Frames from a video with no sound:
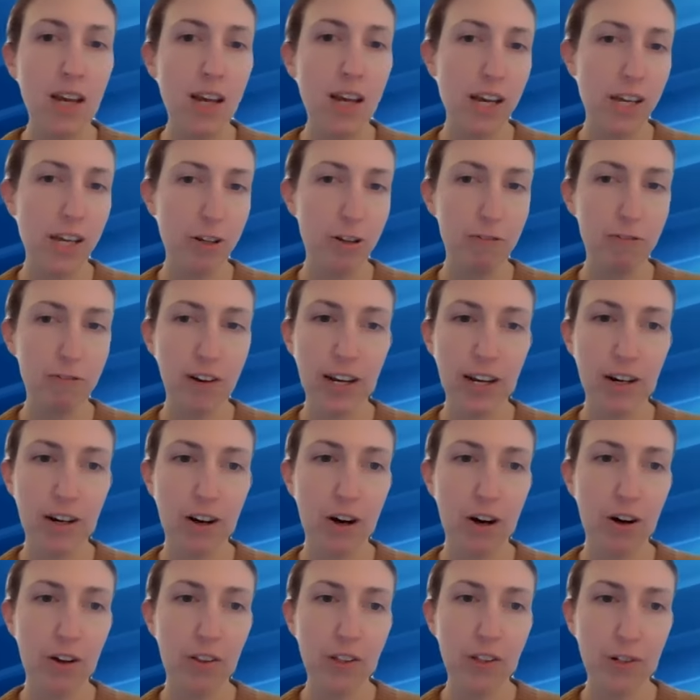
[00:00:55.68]
And you'll find
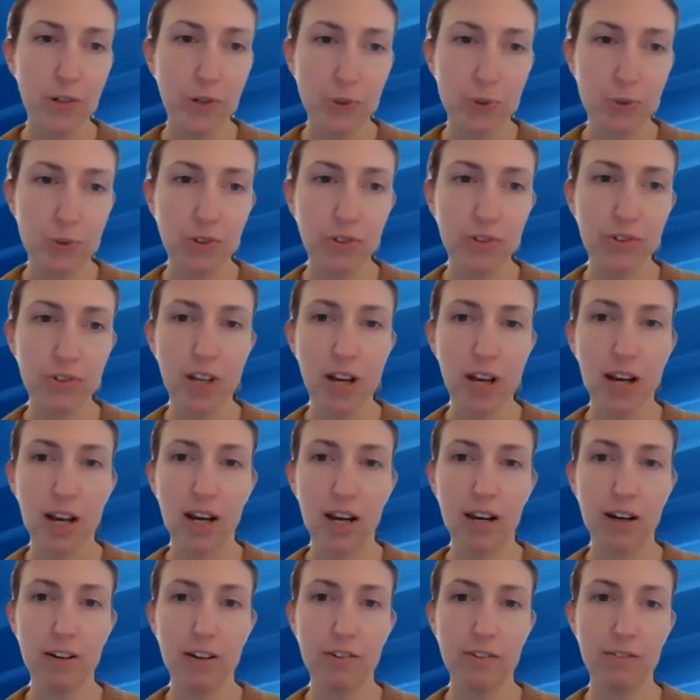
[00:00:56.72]
all the tools
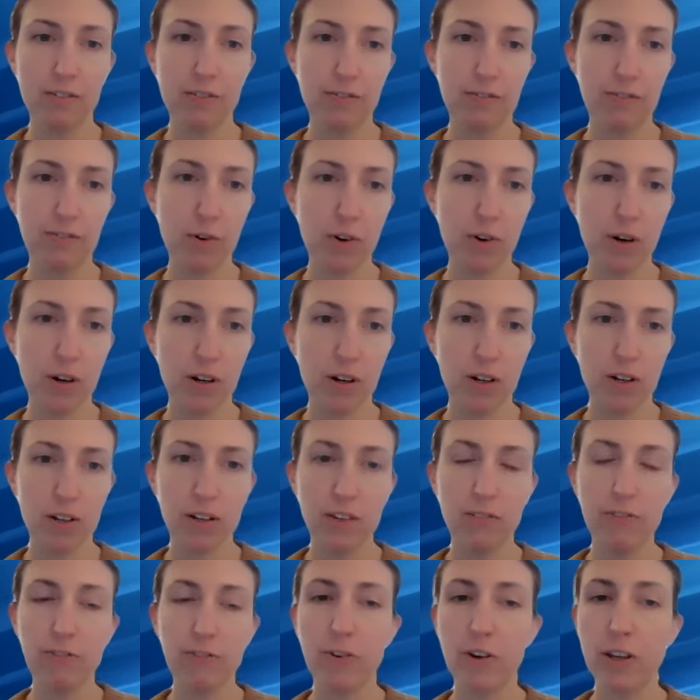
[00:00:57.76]
for
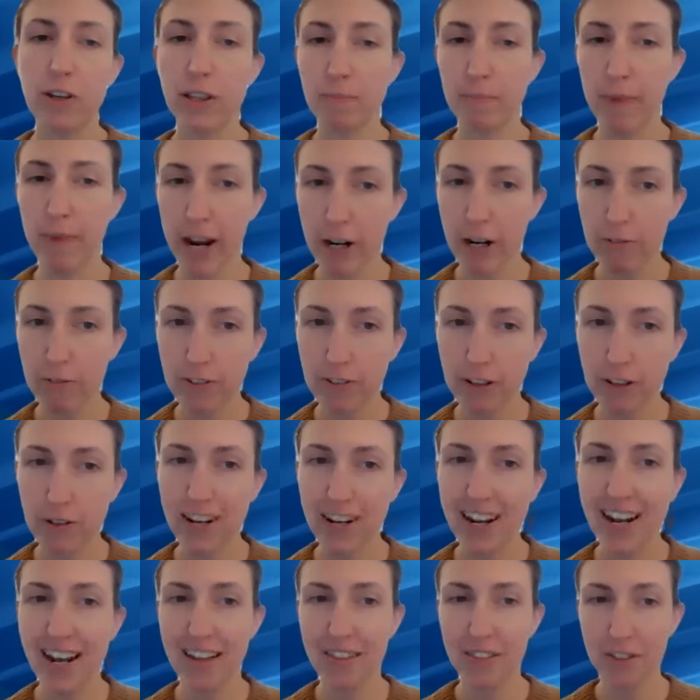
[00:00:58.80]
the microphone
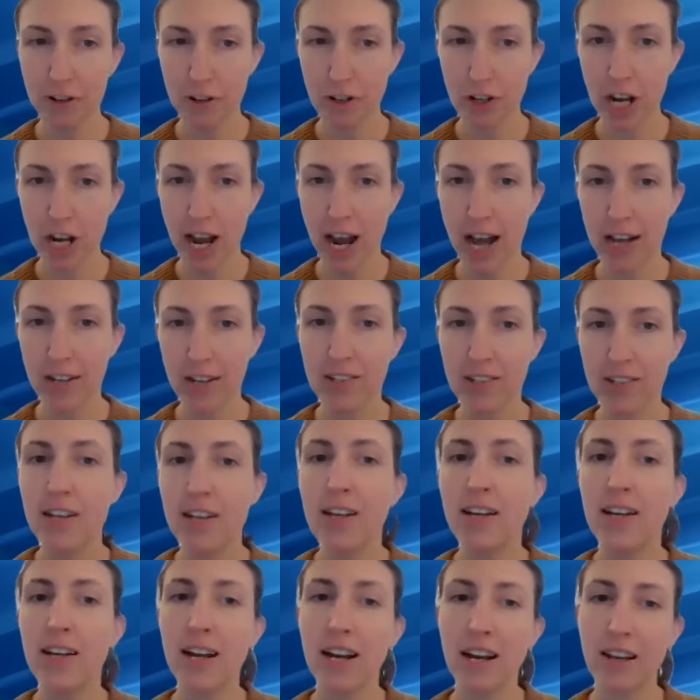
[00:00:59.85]
and the chat
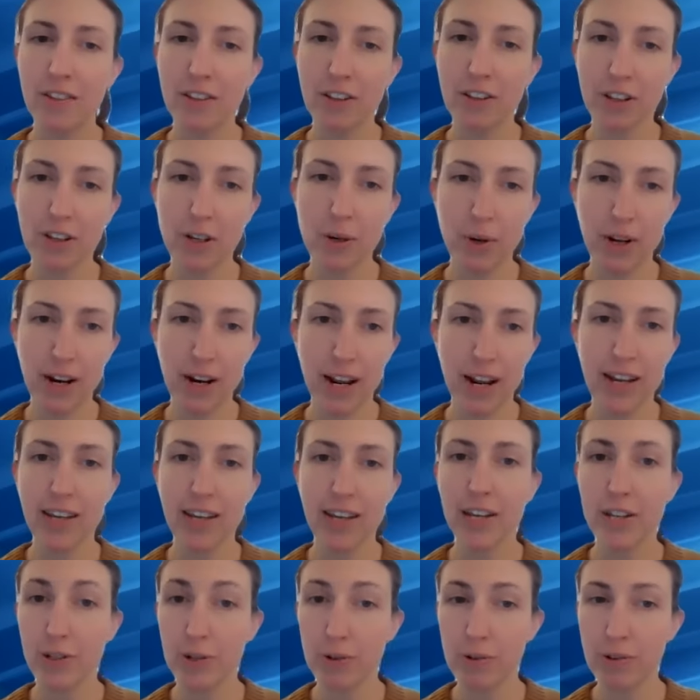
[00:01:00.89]
and the Q&A
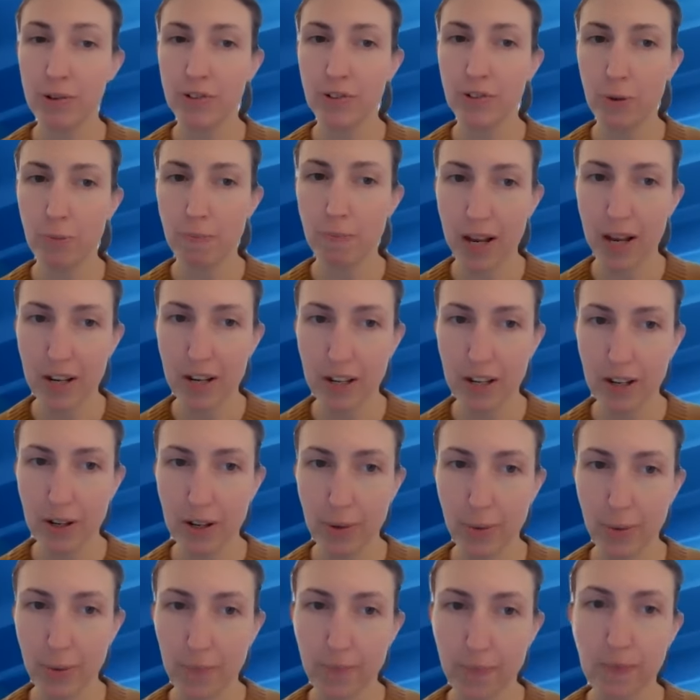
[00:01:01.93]
in your Zoom
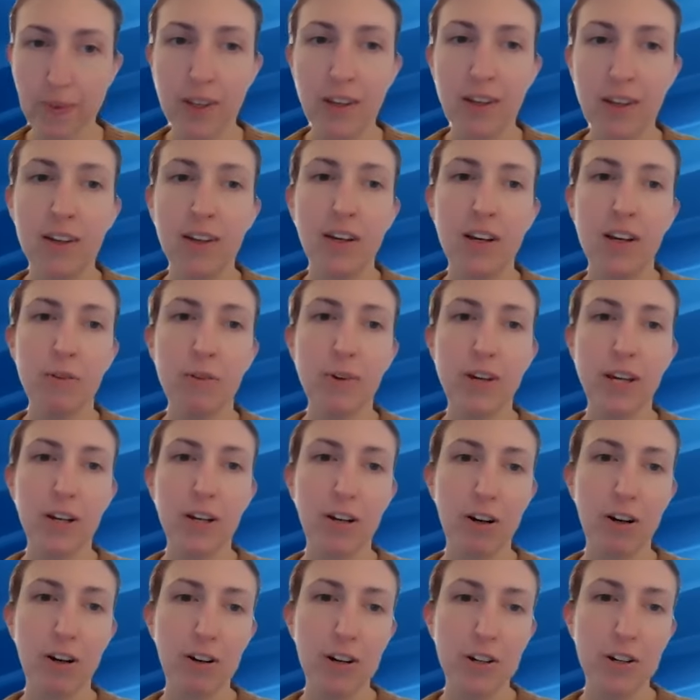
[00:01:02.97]
menu. We
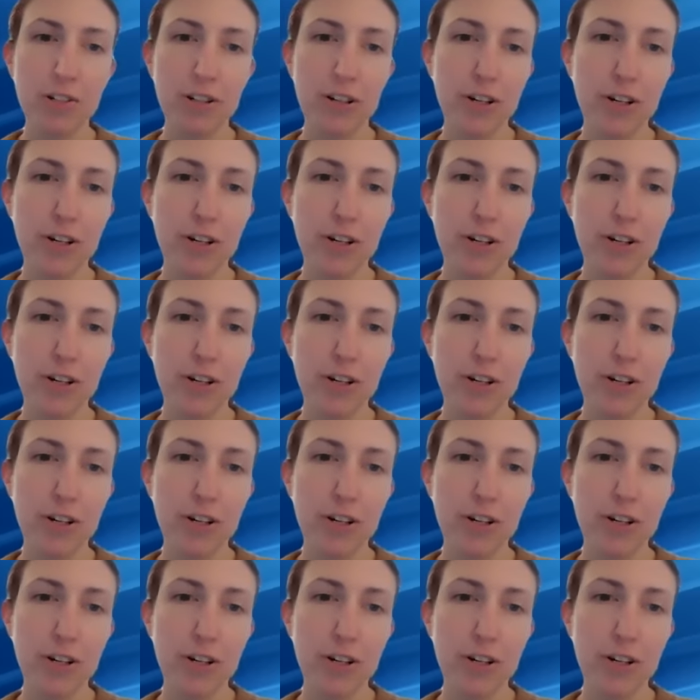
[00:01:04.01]
encourage you